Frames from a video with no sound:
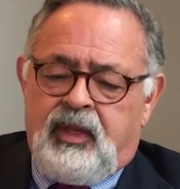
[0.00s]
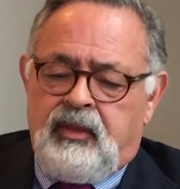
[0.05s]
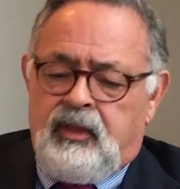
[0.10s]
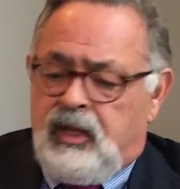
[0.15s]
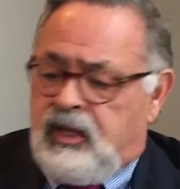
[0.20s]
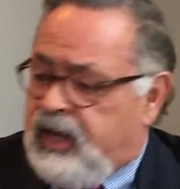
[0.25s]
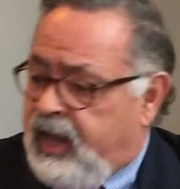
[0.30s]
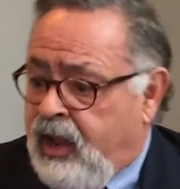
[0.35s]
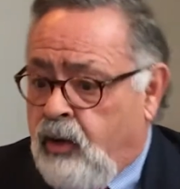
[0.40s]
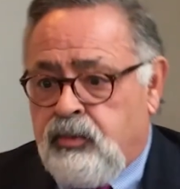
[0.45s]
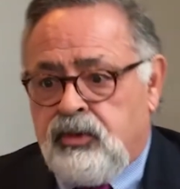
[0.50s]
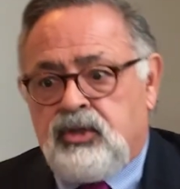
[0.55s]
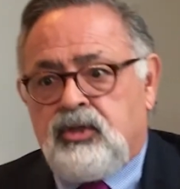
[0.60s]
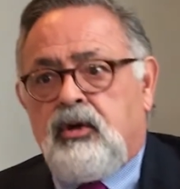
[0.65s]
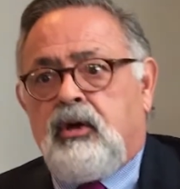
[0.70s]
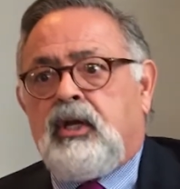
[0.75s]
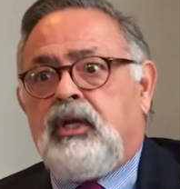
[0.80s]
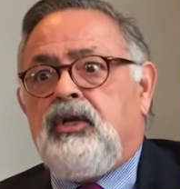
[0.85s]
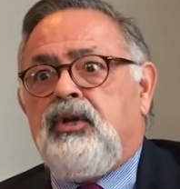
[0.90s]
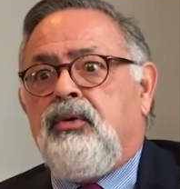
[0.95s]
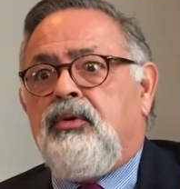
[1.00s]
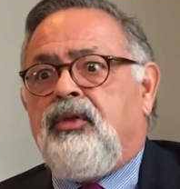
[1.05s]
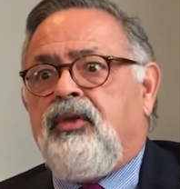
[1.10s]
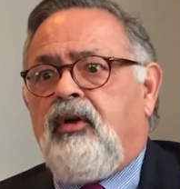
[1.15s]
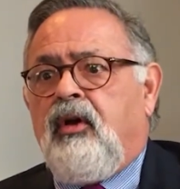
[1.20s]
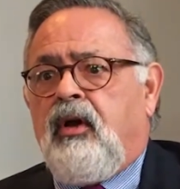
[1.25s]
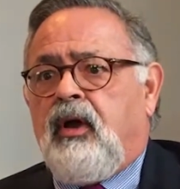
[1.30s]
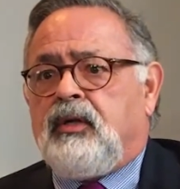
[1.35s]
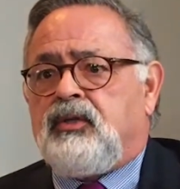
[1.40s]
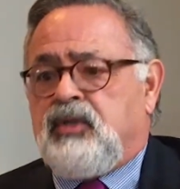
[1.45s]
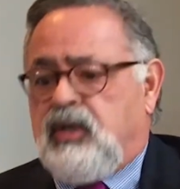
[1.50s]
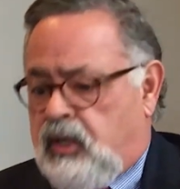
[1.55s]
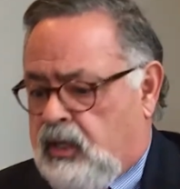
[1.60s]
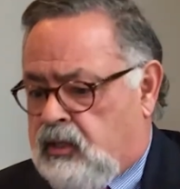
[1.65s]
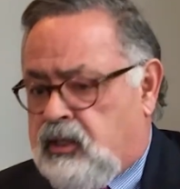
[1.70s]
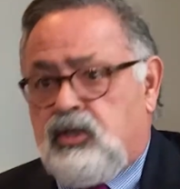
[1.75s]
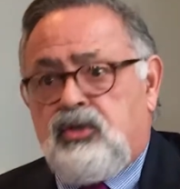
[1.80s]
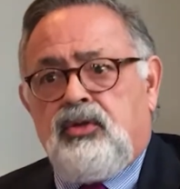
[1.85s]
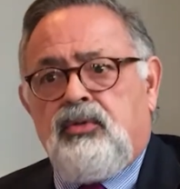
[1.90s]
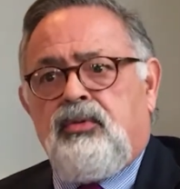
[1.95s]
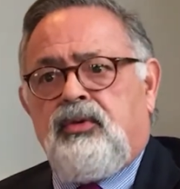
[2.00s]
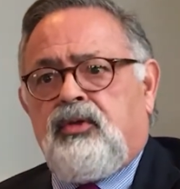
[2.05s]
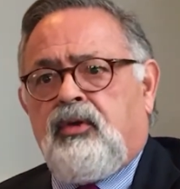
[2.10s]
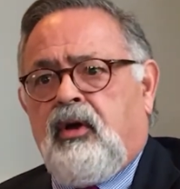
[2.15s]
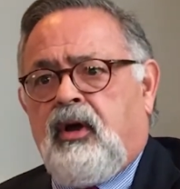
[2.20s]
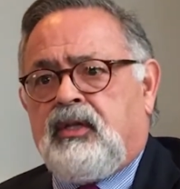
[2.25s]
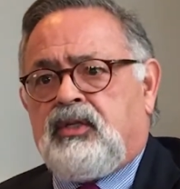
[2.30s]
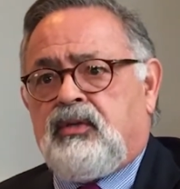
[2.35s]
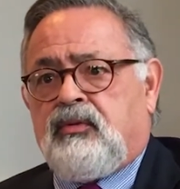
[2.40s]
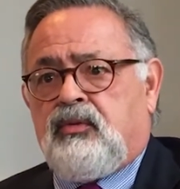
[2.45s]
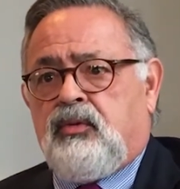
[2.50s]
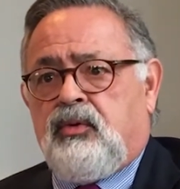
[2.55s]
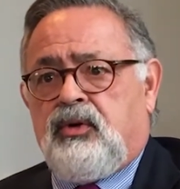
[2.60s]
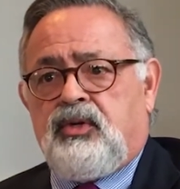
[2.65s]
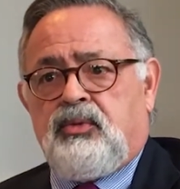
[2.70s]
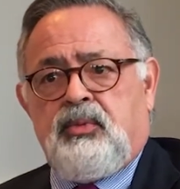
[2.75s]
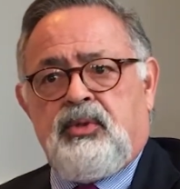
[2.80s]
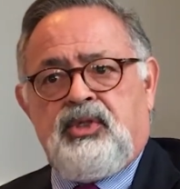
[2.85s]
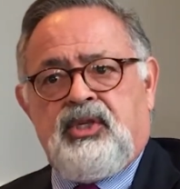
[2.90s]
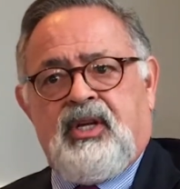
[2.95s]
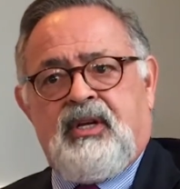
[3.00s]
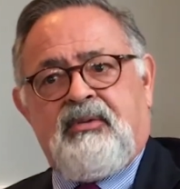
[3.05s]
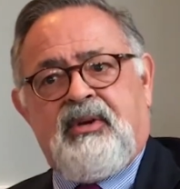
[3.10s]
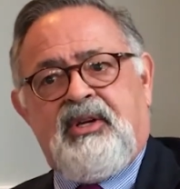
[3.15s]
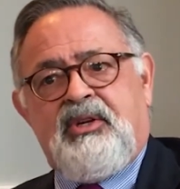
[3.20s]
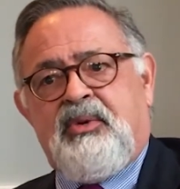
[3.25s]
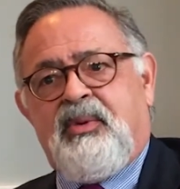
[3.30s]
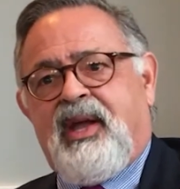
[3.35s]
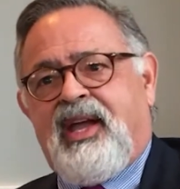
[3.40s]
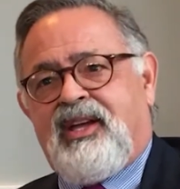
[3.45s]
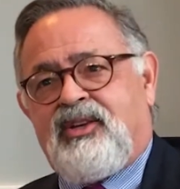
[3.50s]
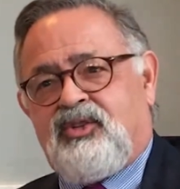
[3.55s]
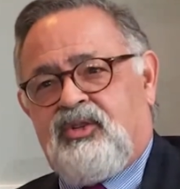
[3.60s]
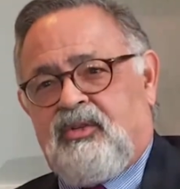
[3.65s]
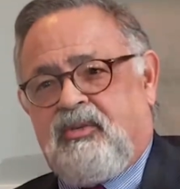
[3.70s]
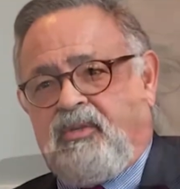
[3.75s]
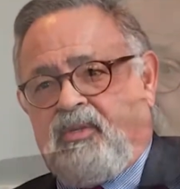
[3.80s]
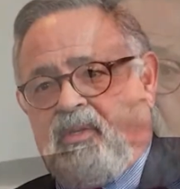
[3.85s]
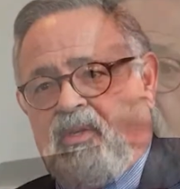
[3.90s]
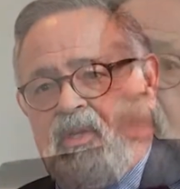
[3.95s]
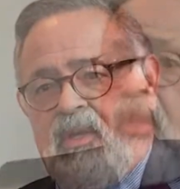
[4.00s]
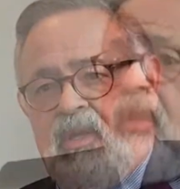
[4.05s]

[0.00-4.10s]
but now we're starting new thoughts. And these new thoughts, of course, will generate new actions.